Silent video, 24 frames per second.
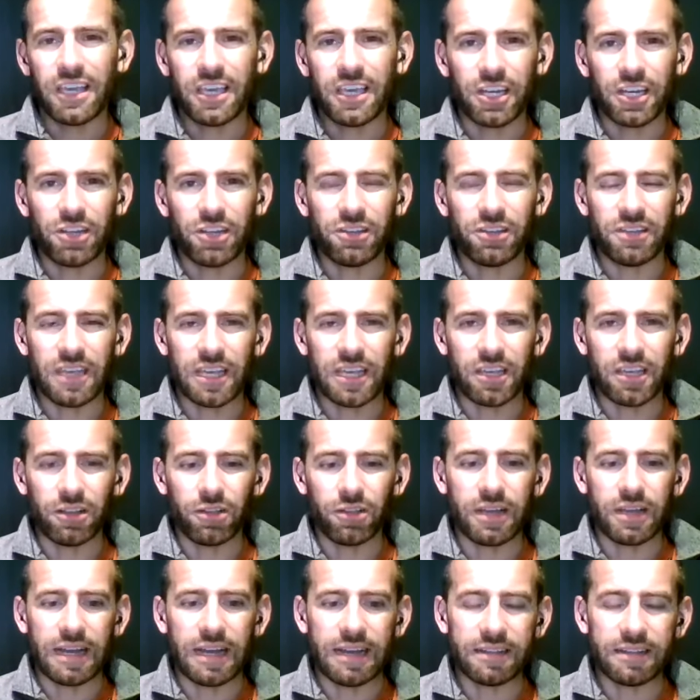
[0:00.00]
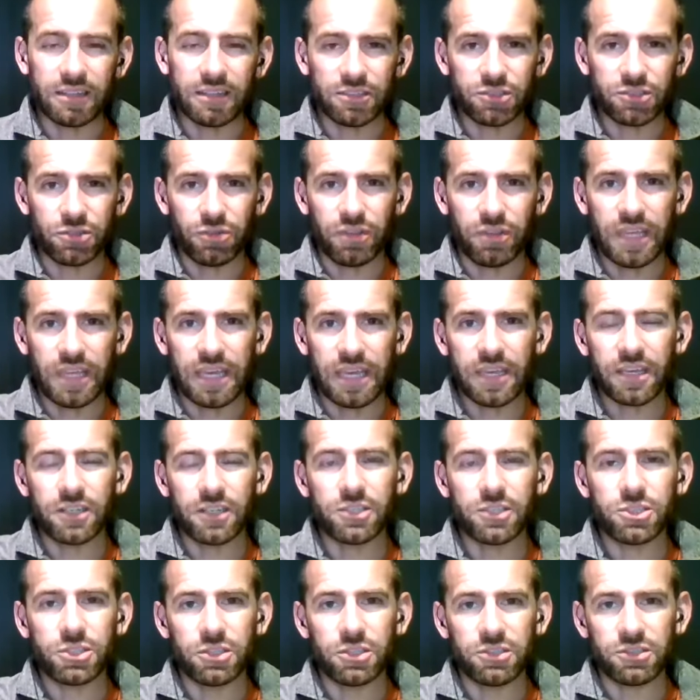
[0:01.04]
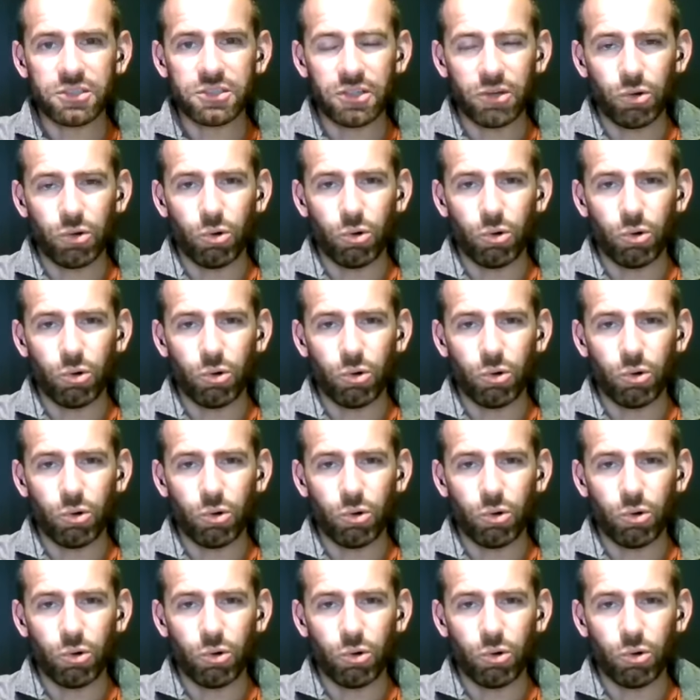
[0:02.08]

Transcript: Can you take a look at it? So they can choose to